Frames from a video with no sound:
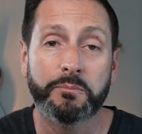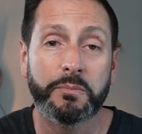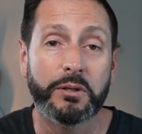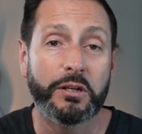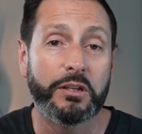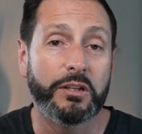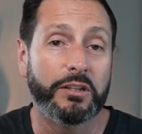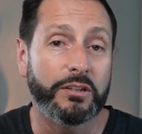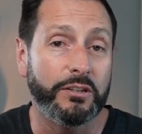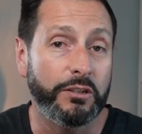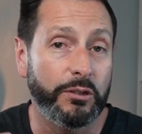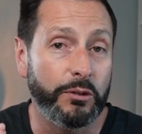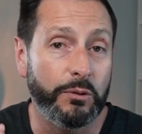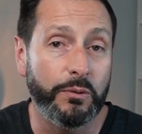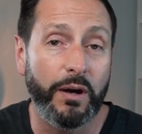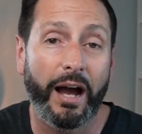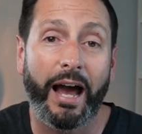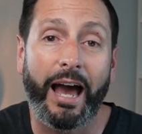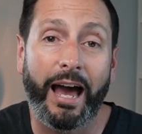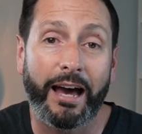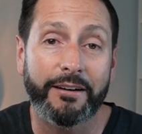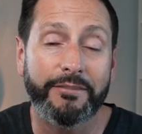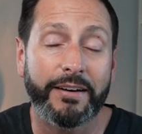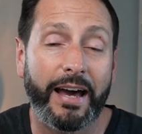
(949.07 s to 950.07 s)
but you
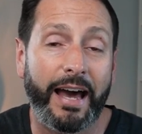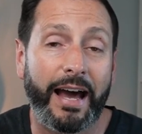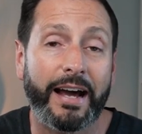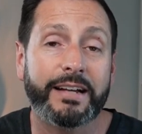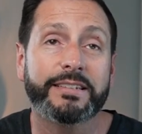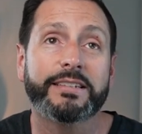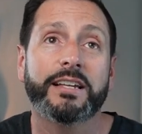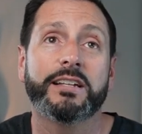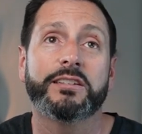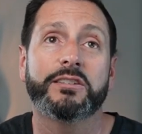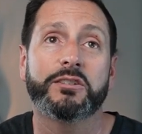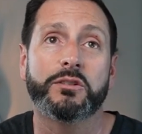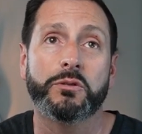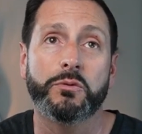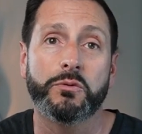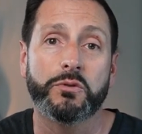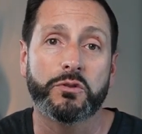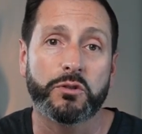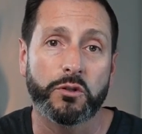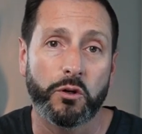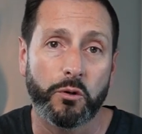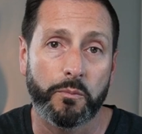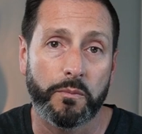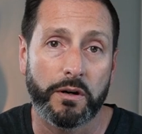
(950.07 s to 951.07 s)
have access to
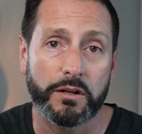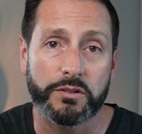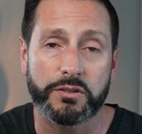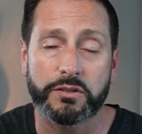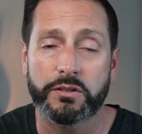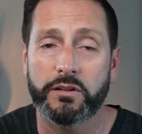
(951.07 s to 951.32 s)
so much.